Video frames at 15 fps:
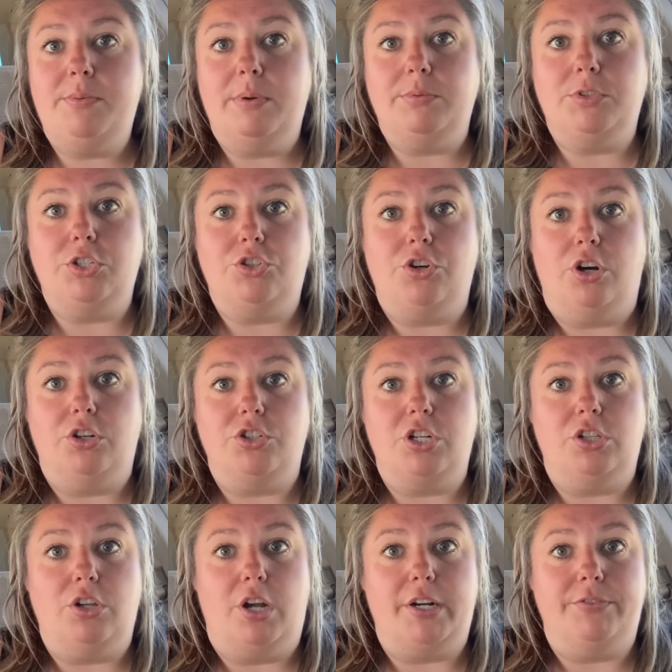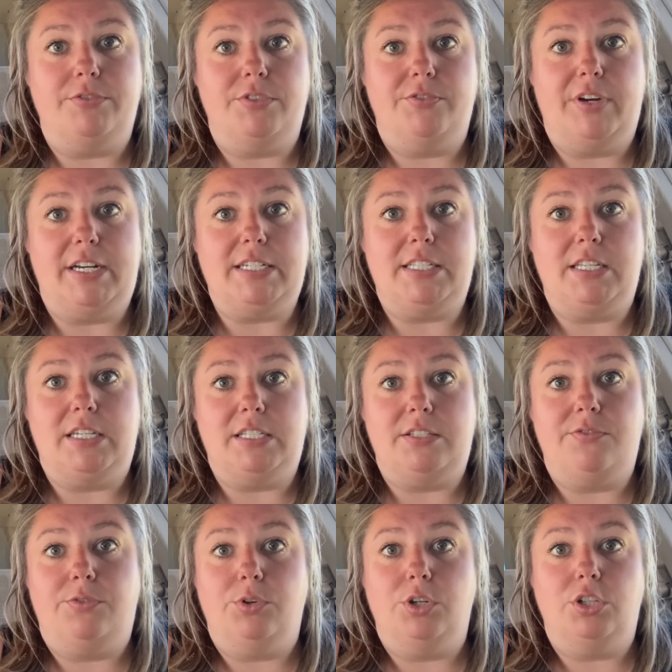be able to charge a lot of
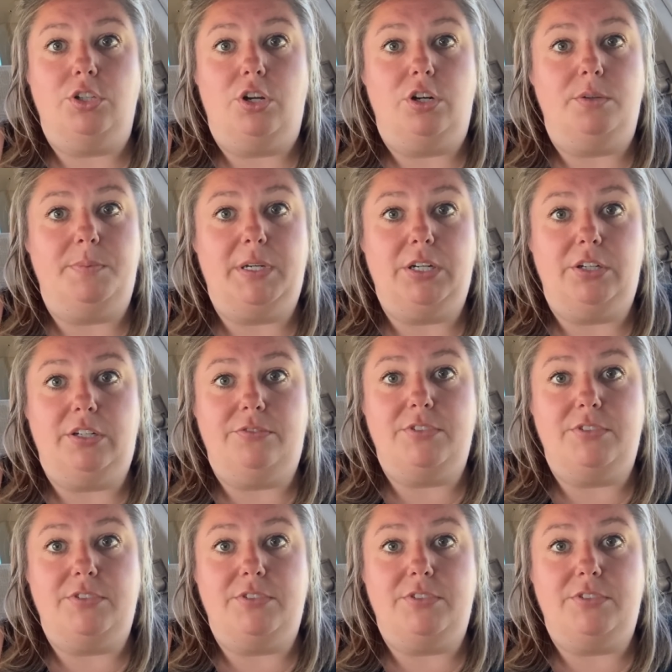devices for a long period of